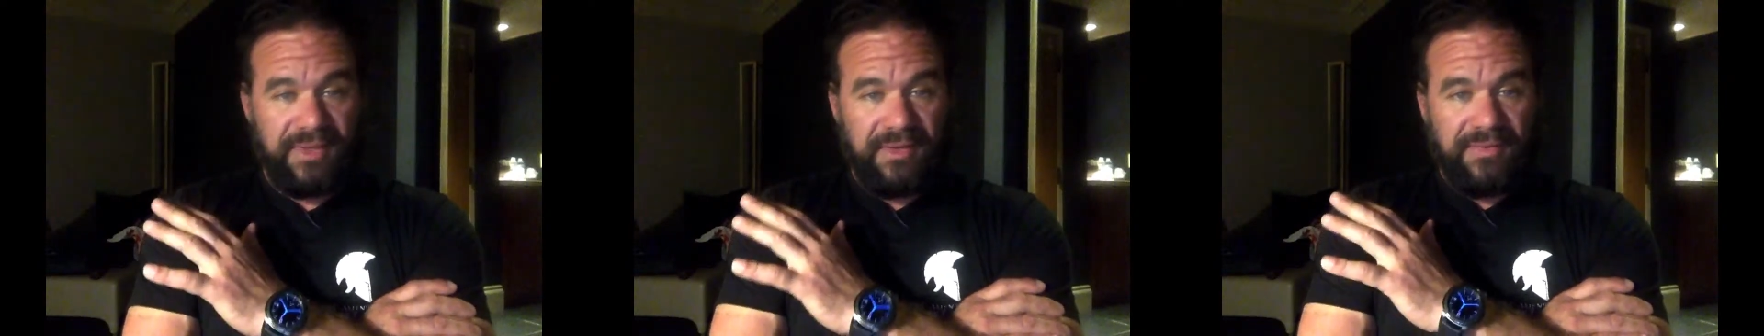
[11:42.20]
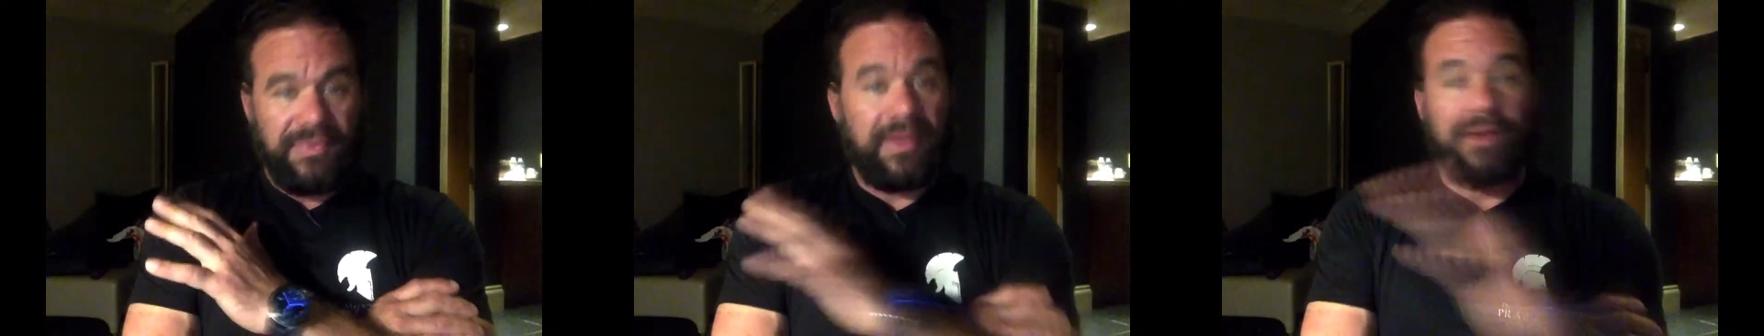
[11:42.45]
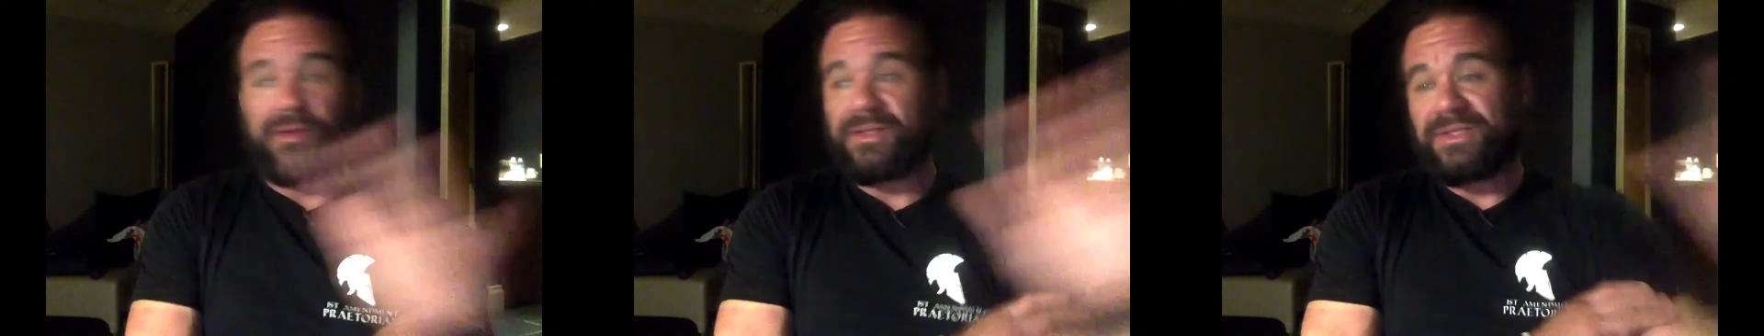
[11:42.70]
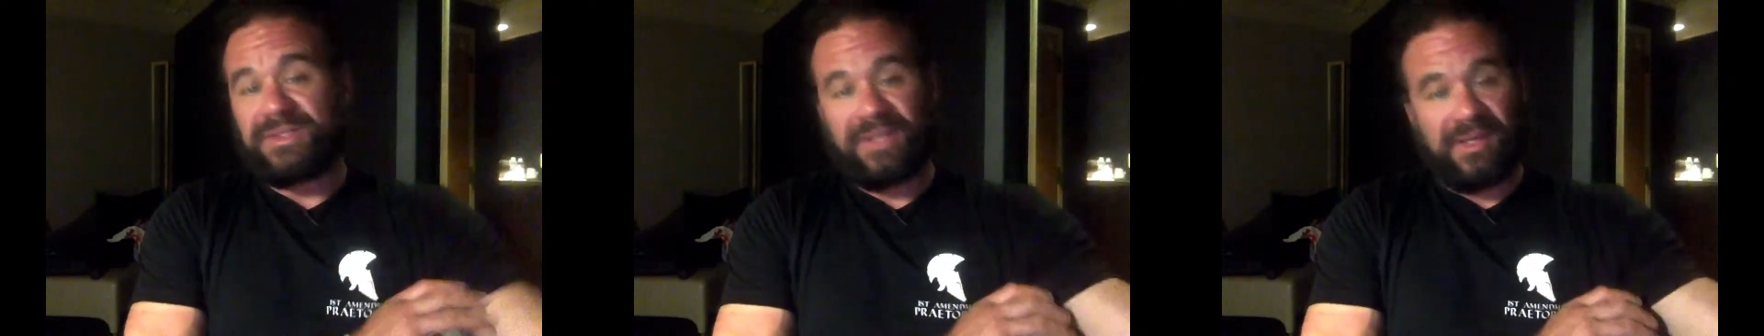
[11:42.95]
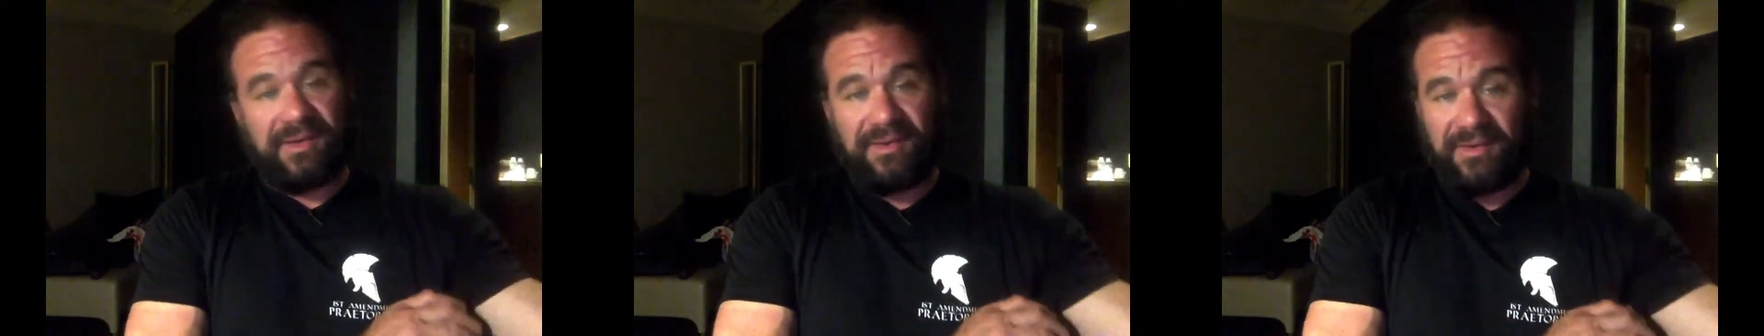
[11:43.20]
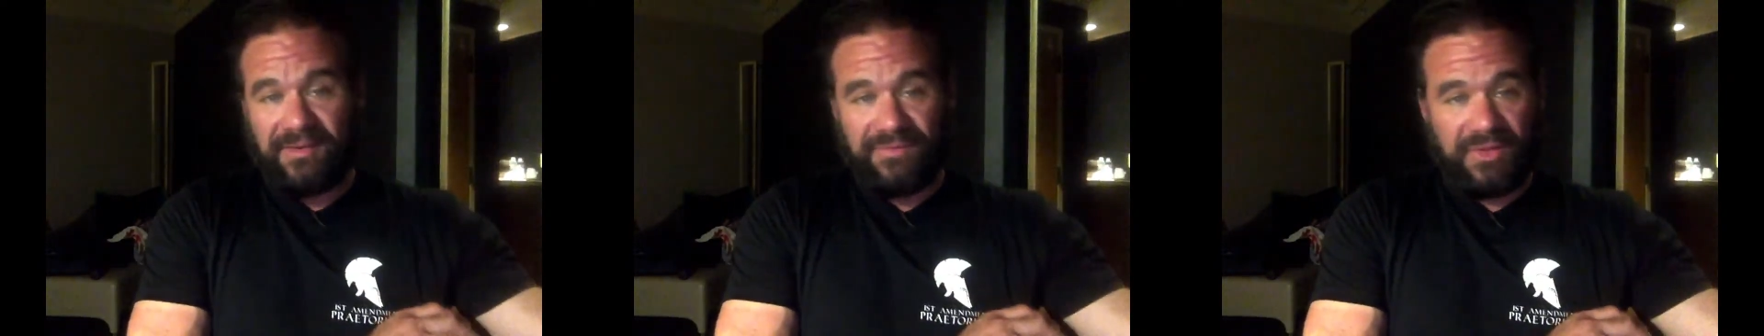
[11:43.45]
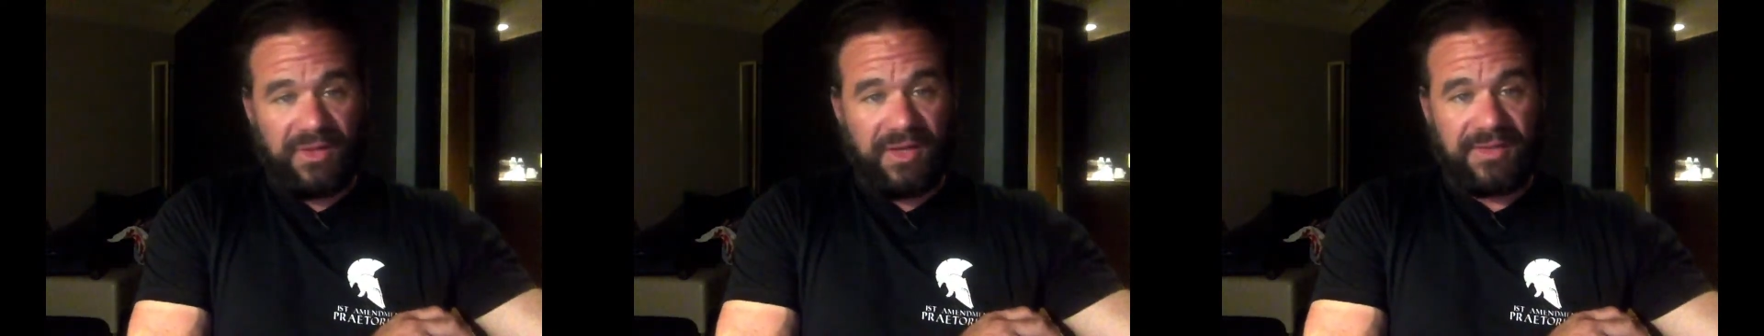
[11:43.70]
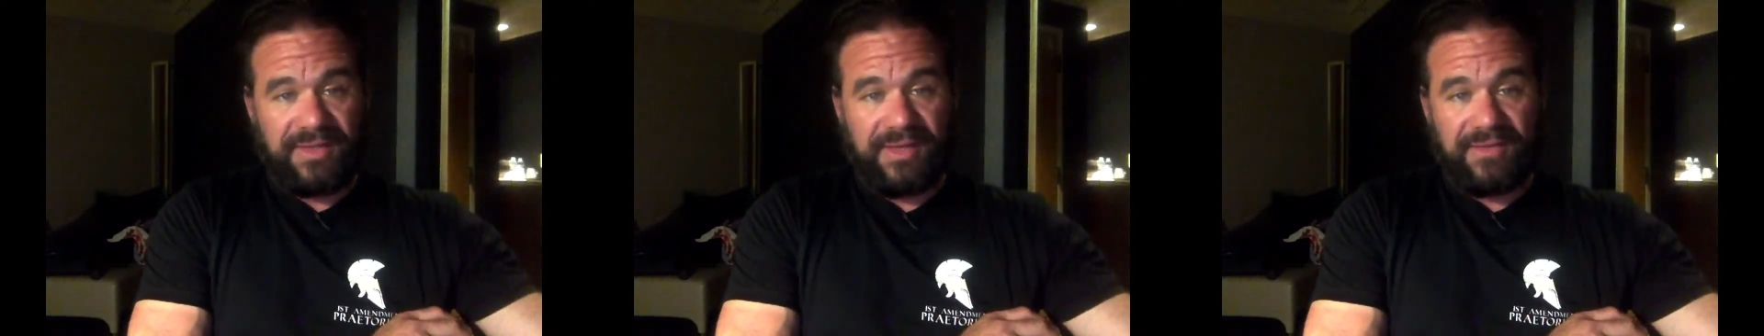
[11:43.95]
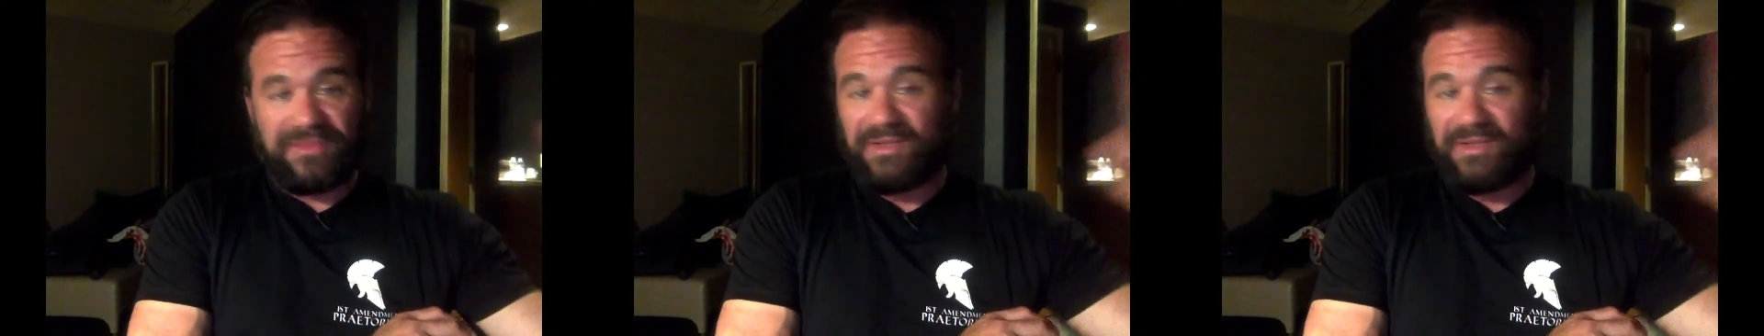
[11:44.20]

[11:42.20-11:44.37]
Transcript: They're sick of the lockdowns.